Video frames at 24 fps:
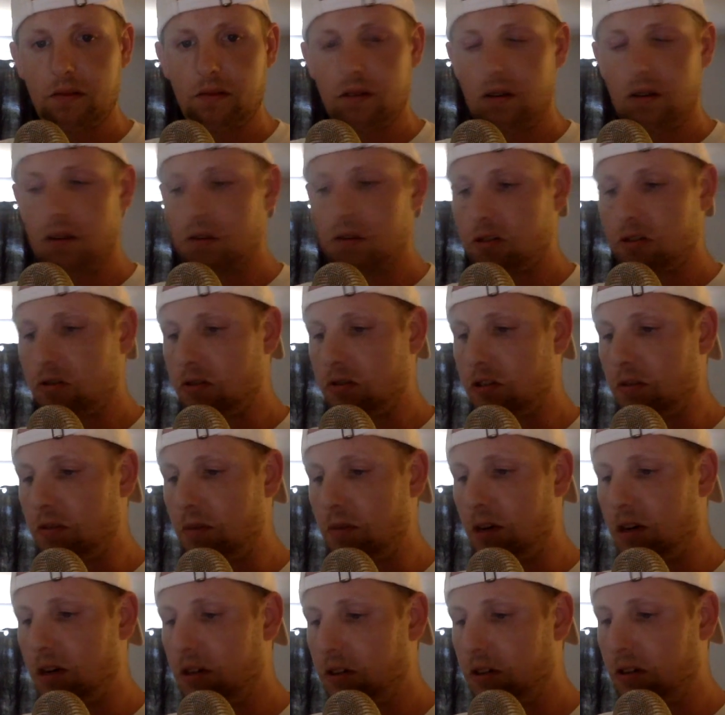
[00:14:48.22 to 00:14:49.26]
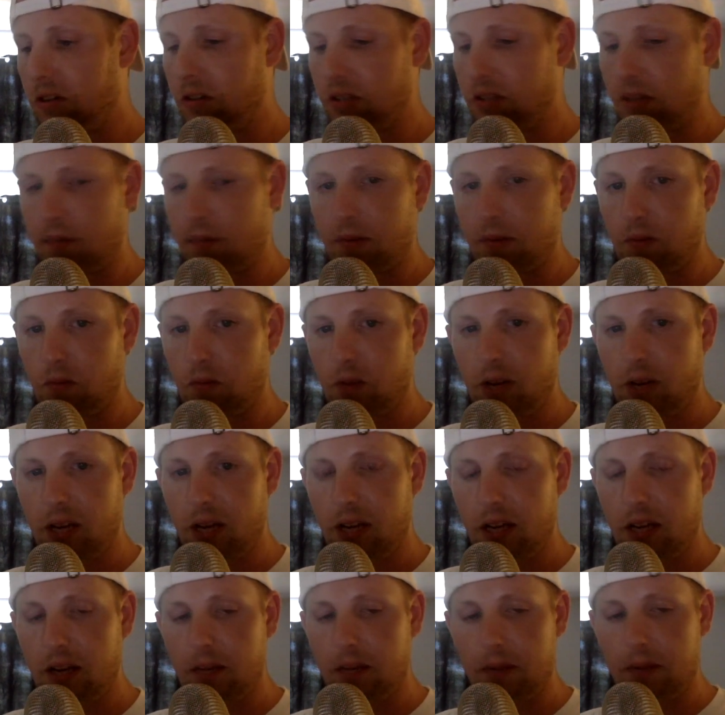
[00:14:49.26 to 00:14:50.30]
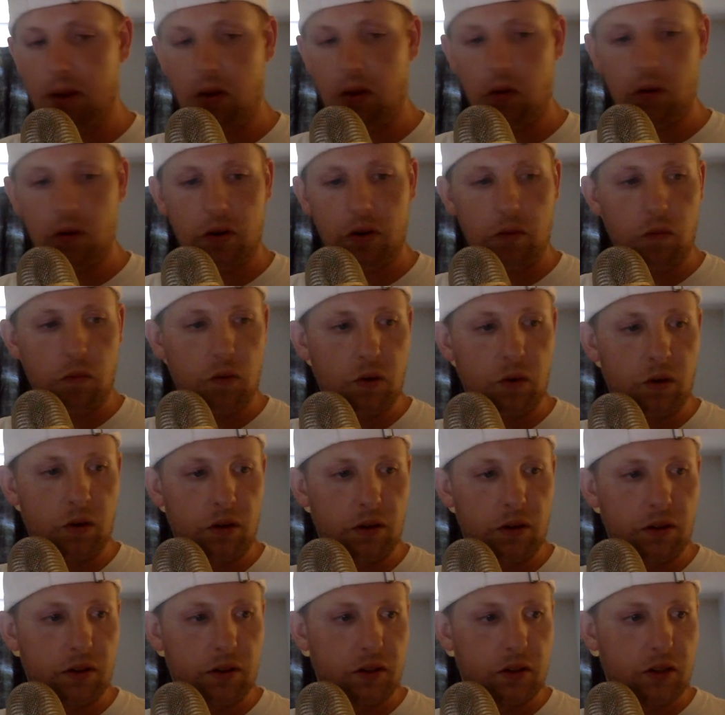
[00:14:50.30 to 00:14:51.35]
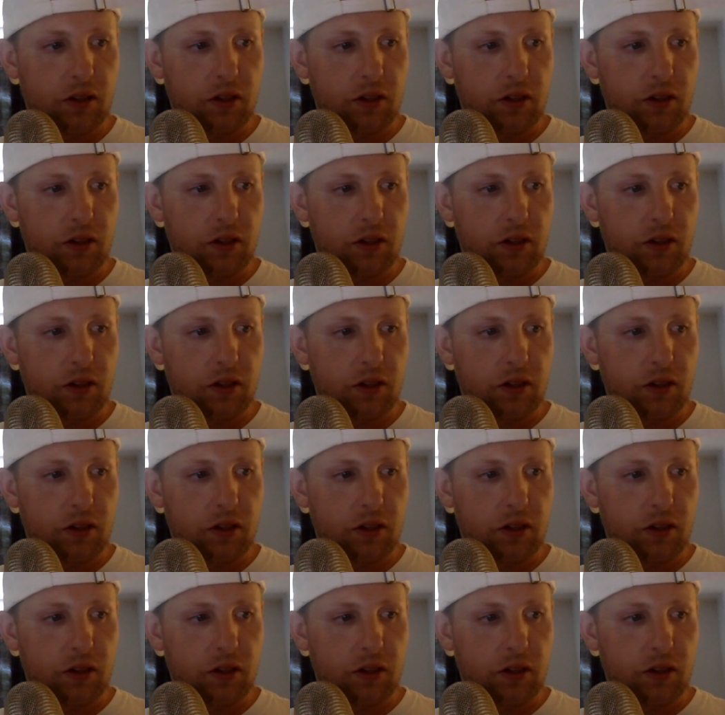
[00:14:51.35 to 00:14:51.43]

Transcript: Also, some articles I've been reading about were